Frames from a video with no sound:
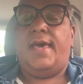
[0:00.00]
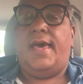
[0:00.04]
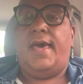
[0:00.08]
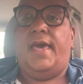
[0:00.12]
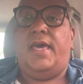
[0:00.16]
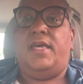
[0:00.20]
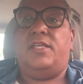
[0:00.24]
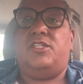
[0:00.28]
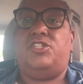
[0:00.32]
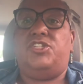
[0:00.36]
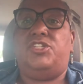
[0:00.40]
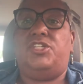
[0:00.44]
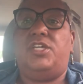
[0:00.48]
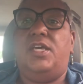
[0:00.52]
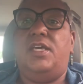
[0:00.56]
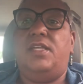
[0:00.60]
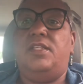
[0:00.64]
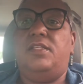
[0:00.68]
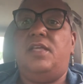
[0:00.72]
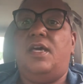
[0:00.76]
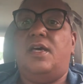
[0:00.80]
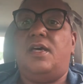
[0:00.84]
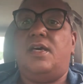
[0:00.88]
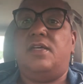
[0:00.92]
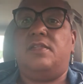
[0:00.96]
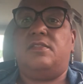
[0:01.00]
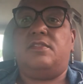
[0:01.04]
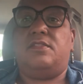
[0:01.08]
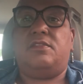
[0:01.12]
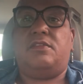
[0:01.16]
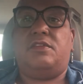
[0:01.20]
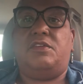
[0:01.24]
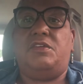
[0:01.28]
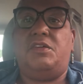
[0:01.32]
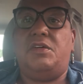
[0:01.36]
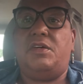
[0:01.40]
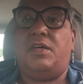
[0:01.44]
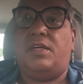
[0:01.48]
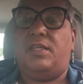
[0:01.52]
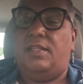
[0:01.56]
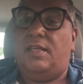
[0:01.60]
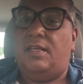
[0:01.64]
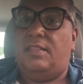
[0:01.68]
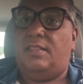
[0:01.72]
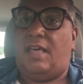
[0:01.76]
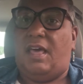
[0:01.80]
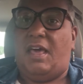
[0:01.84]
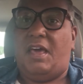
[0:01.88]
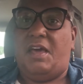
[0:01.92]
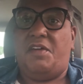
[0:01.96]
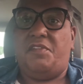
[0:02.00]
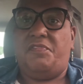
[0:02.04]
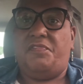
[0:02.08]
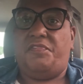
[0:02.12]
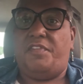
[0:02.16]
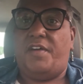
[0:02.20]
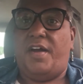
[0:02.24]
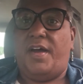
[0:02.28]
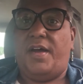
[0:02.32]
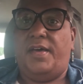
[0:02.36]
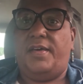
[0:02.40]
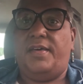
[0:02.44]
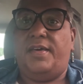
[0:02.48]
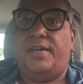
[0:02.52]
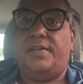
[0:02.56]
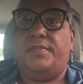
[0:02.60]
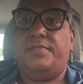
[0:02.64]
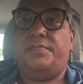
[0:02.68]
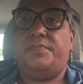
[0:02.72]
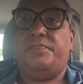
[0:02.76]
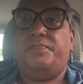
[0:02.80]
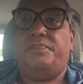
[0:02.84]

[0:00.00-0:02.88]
And she does cooking in the air fryer.